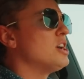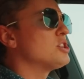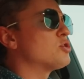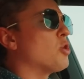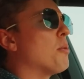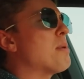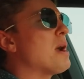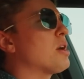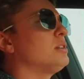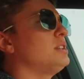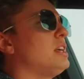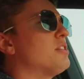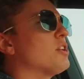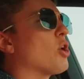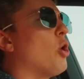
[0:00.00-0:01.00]
so
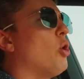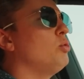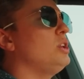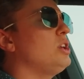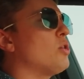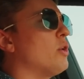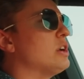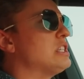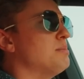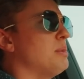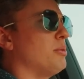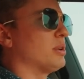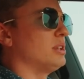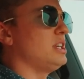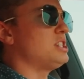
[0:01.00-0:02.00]
apparently they're only going to
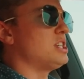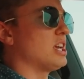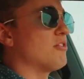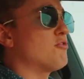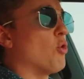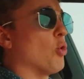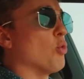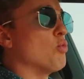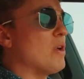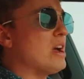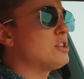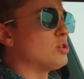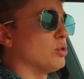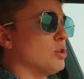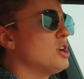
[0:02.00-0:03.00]
be releasing it for
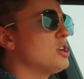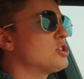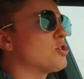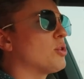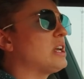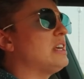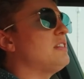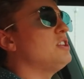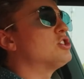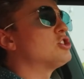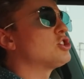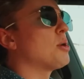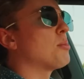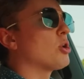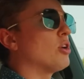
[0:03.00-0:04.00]
rental starting in the
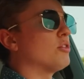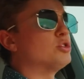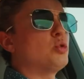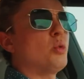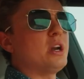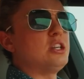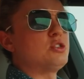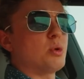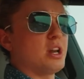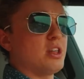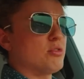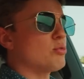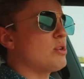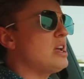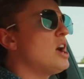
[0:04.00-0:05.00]
summer of
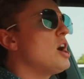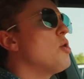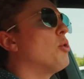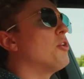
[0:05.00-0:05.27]
2023,